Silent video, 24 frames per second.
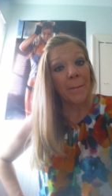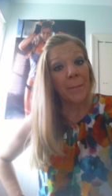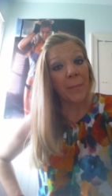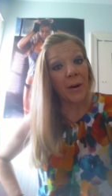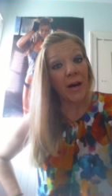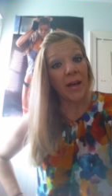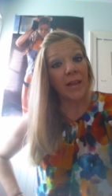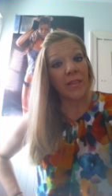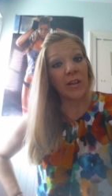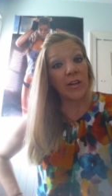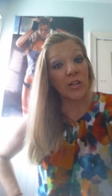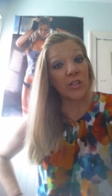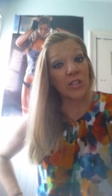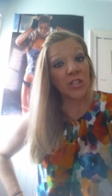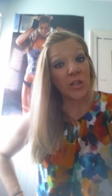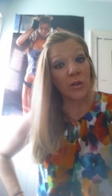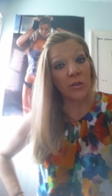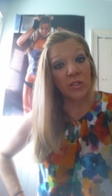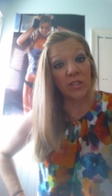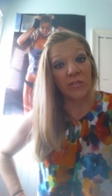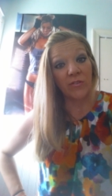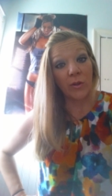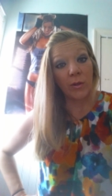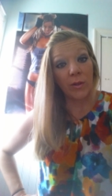But there's
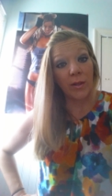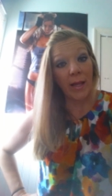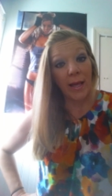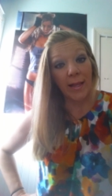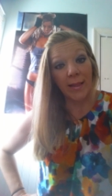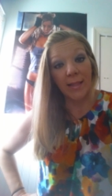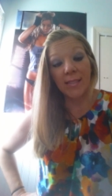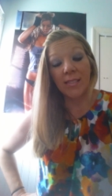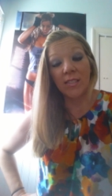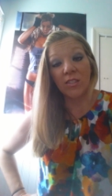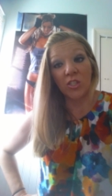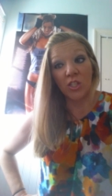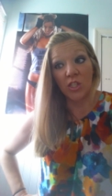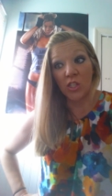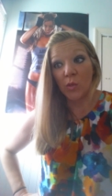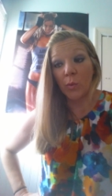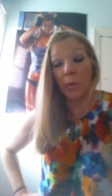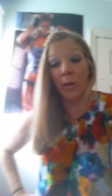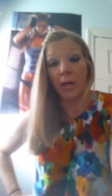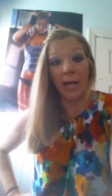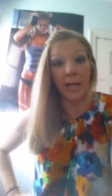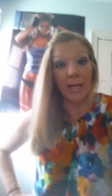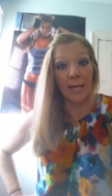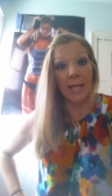those of you like, this is
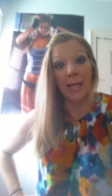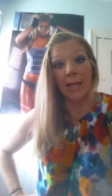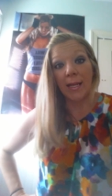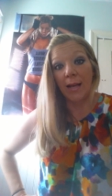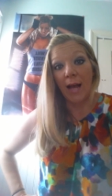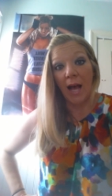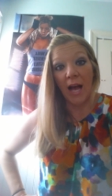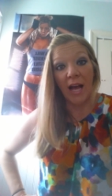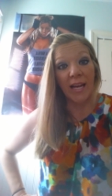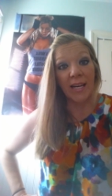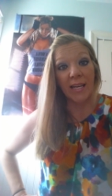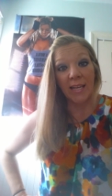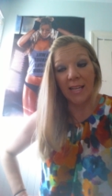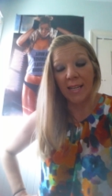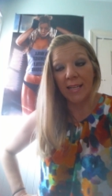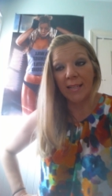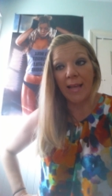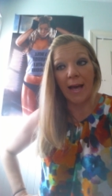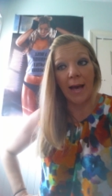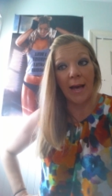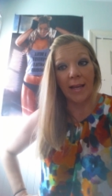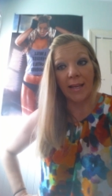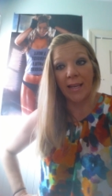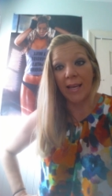just what I need. I need
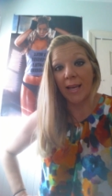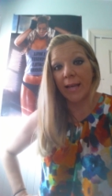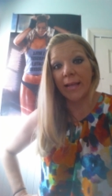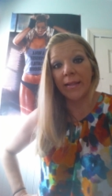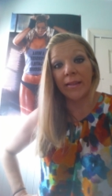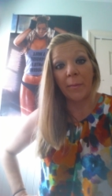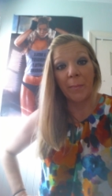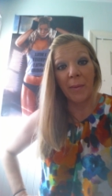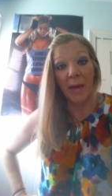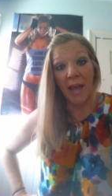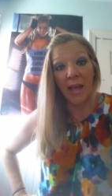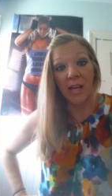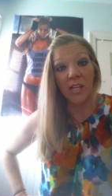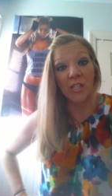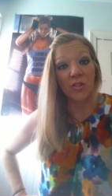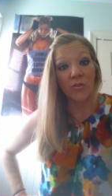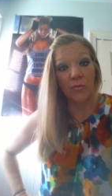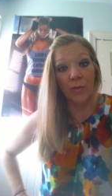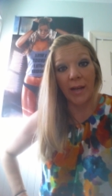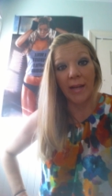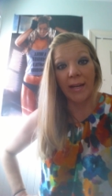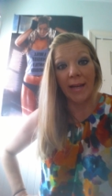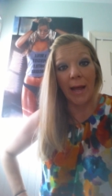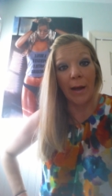that kick in the
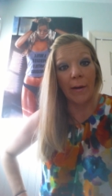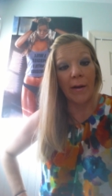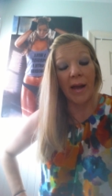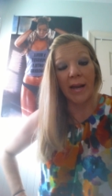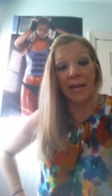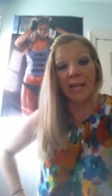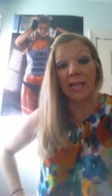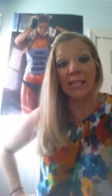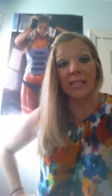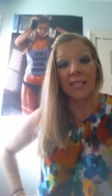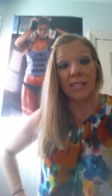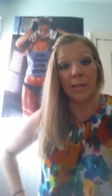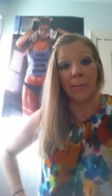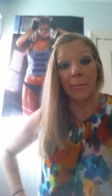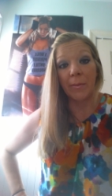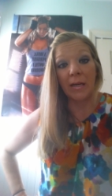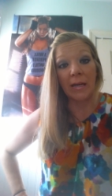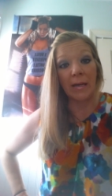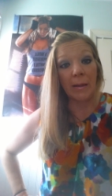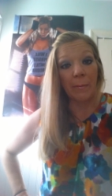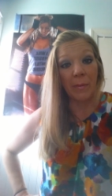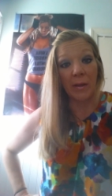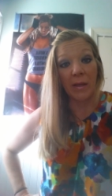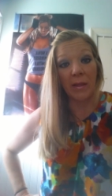pants right now. I need
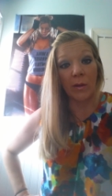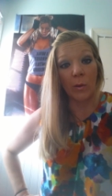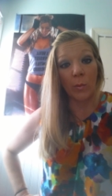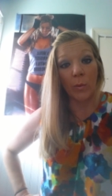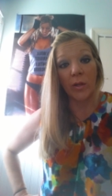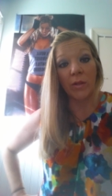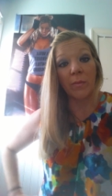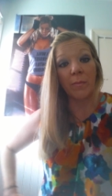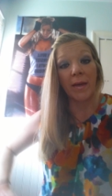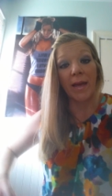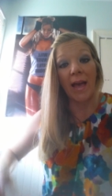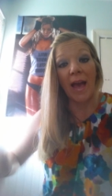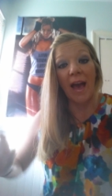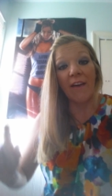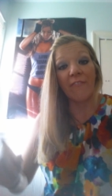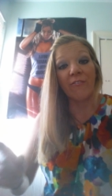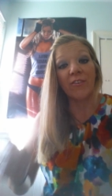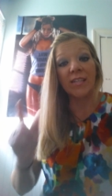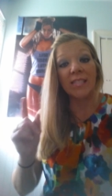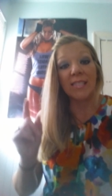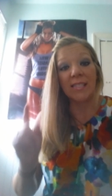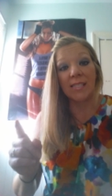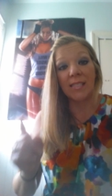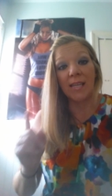somebody to be there with me
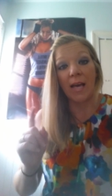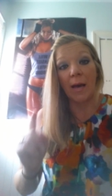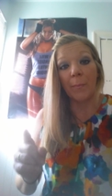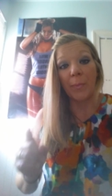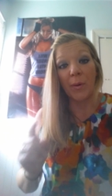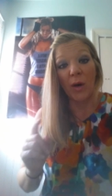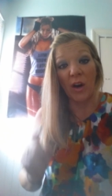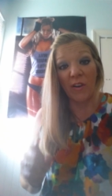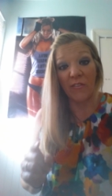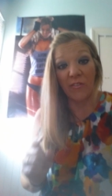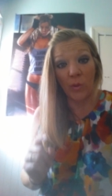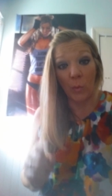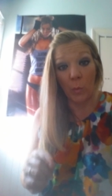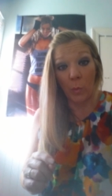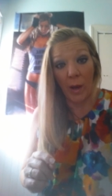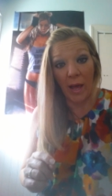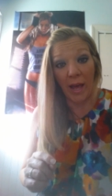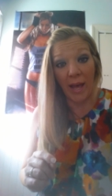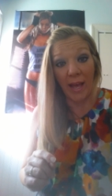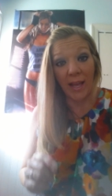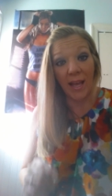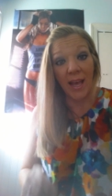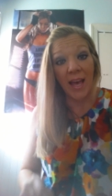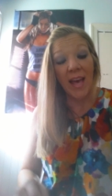every step of the
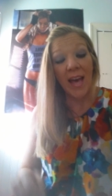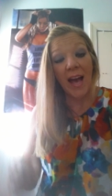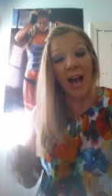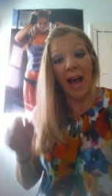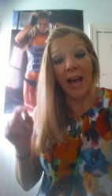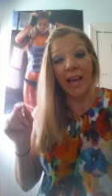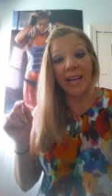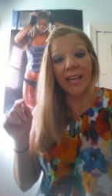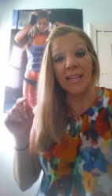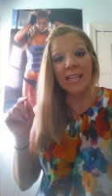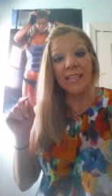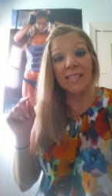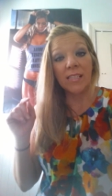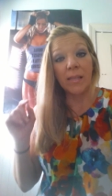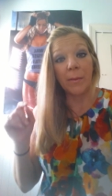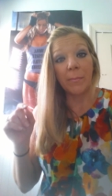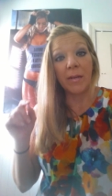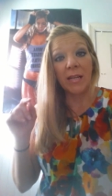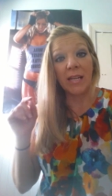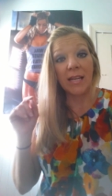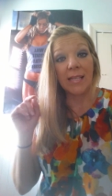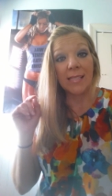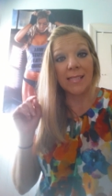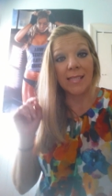way. I need
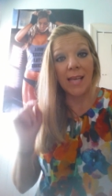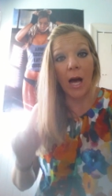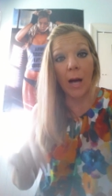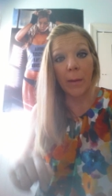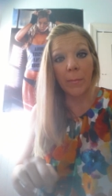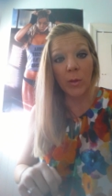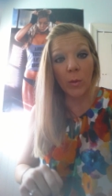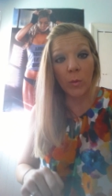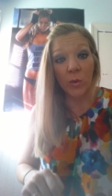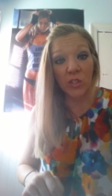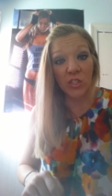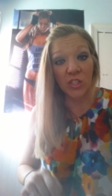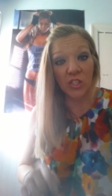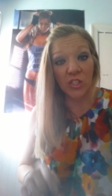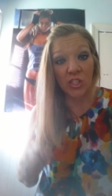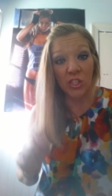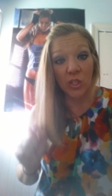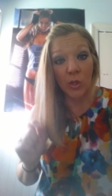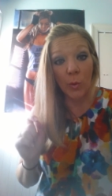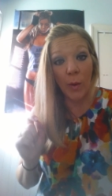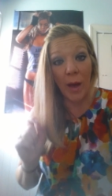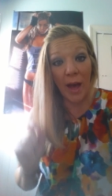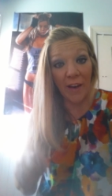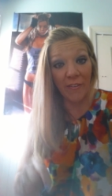somebody to tell me what to
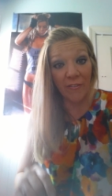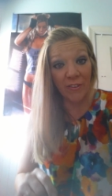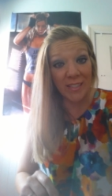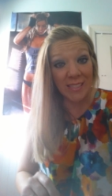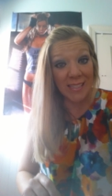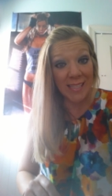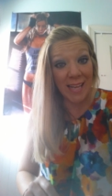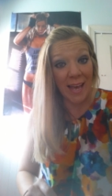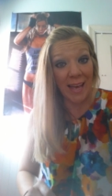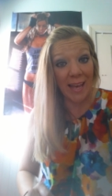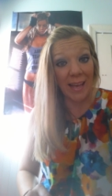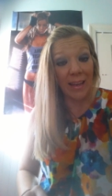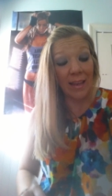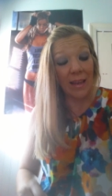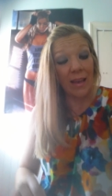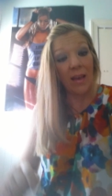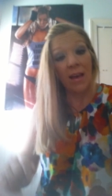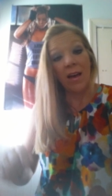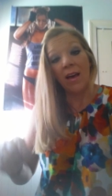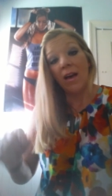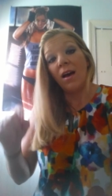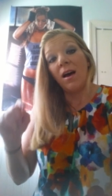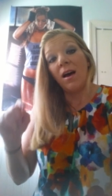do every day.